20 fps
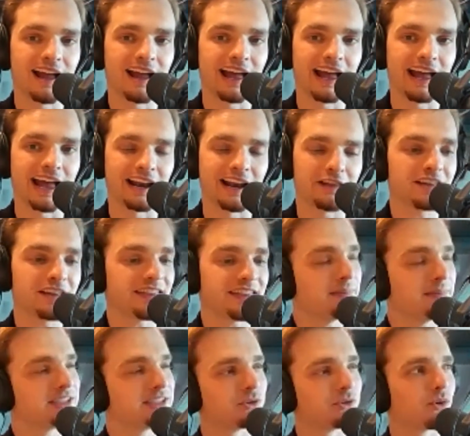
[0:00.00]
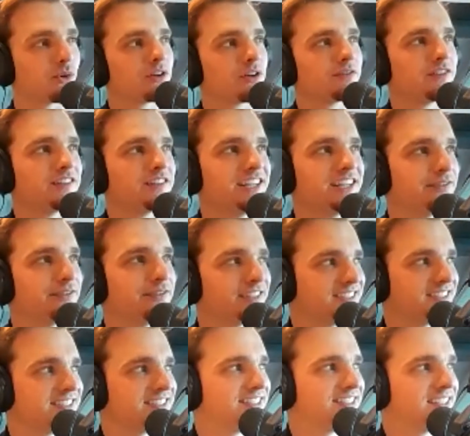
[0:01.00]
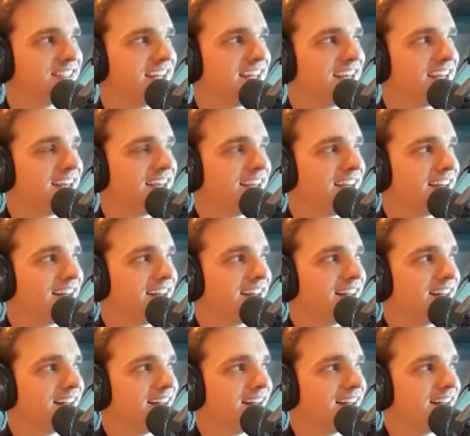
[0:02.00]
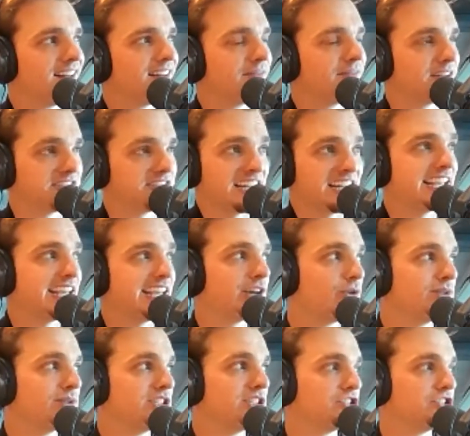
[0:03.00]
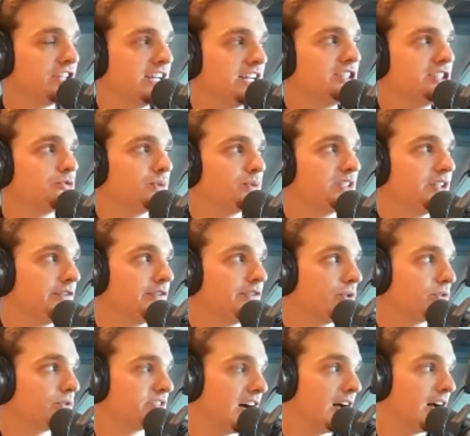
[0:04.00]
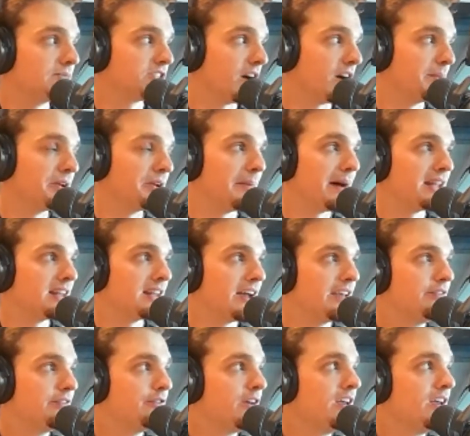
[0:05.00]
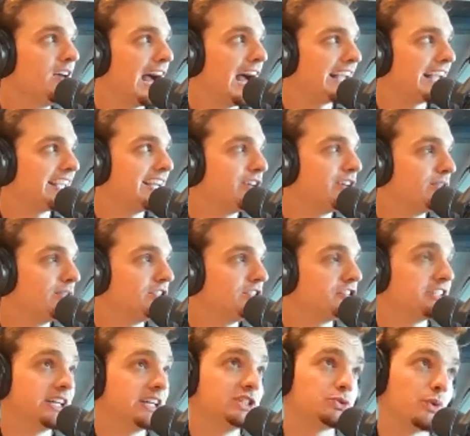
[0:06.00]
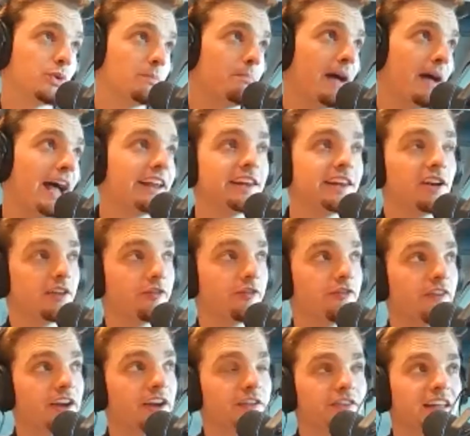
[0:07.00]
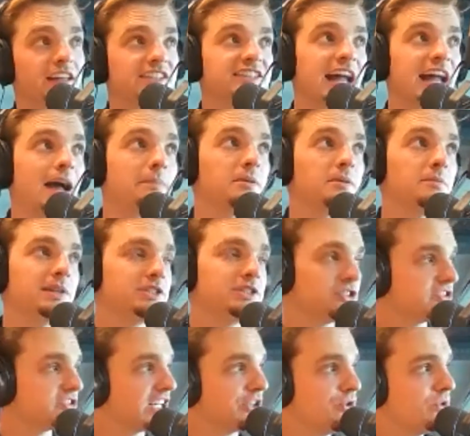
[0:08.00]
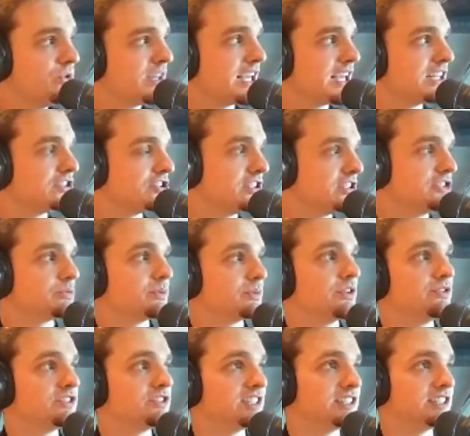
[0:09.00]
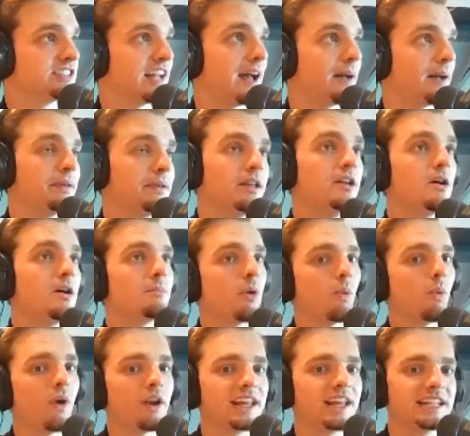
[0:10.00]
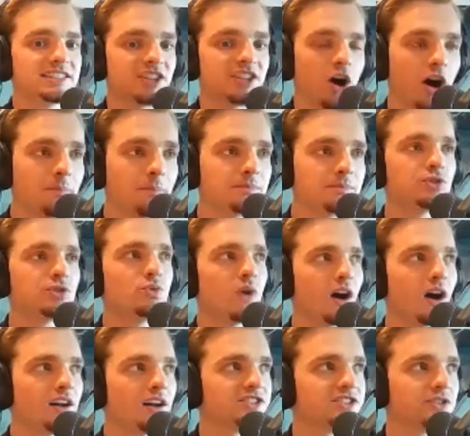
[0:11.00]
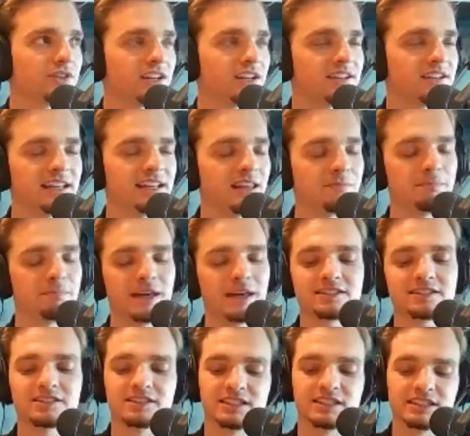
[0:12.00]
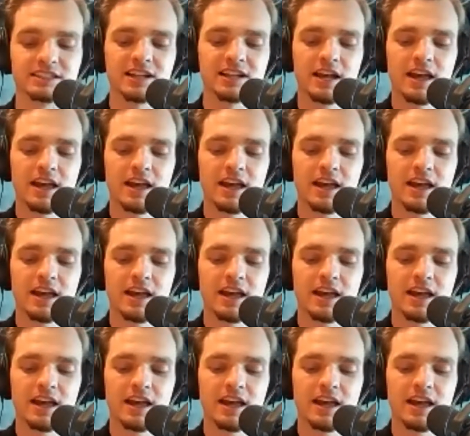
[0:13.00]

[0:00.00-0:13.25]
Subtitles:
And I think that makes the world of a difference. Because I can't always change when difficult times come into my life. I can't always change when bad and unfair things happen to me, just like you can't change when those things happen. But what is up to us on a daily basis